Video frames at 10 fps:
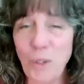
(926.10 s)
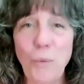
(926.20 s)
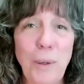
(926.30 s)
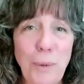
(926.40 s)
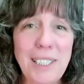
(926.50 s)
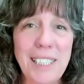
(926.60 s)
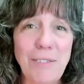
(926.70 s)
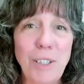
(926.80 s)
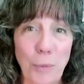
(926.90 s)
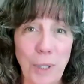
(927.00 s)
We
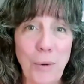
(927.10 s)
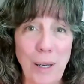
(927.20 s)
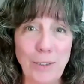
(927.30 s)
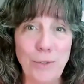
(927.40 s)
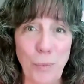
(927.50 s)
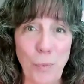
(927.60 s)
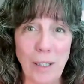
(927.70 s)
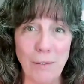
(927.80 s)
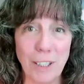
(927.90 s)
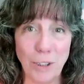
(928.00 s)
received a request from
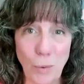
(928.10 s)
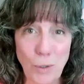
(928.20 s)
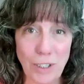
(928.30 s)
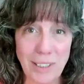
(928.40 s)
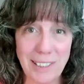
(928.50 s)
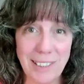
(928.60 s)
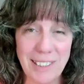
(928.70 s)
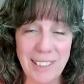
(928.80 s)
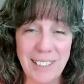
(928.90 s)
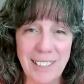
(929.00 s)
one of the soldiers
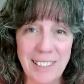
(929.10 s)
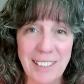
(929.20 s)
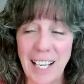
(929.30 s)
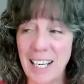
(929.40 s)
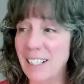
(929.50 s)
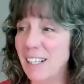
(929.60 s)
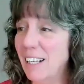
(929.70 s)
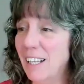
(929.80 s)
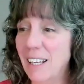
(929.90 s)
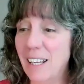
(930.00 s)
saying,
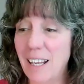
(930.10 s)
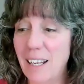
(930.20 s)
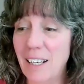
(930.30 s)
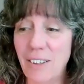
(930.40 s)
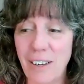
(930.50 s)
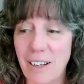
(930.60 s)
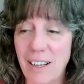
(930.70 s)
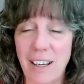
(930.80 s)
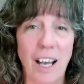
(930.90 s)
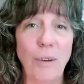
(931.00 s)
you know,
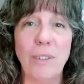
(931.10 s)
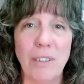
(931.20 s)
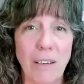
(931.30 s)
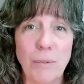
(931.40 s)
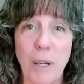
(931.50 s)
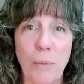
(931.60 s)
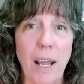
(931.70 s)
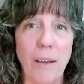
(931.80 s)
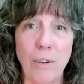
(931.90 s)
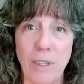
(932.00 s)
I would love to be able to
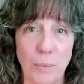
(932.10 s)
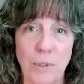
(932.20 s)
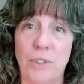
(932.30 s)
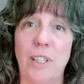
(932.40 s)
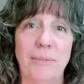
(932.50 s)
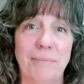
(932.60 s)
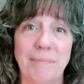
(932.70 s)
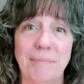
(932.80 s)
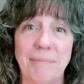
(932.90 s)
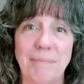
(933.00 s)
have a Christmas tree.
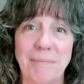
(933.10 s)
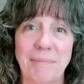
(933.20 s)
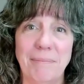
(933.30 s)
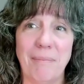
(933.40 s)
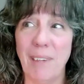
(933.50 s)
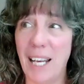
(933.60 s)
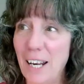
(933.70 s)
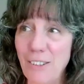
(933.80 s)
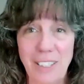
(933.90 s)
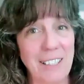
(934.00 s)
And
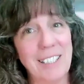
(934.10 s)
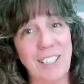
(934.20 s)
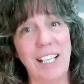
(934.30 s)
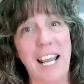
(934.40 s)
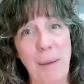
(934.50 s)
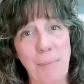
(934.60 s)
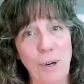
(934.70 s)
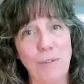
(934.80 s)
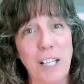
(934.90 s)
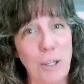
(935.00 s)
I don't think that's going to happen
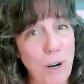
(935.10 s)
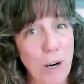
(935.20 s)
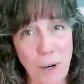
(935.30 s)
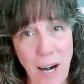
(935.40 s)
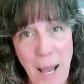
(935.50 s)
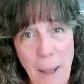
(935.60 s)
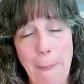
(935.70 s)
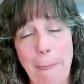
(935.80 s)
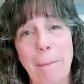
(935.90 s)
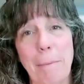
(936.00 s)
over here where we're at
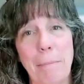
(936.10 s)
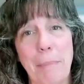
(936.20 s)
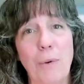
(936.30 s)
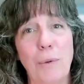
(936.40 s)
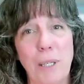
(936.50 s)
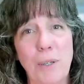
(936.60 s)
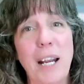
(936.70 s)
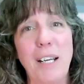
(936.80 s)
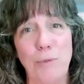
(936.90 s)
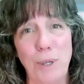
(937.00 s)
but it would be
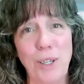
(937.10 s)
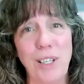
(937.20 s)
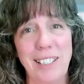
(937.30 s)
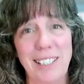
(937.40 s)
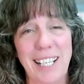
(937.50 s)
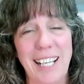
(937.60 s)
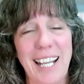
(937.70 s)
great if we could.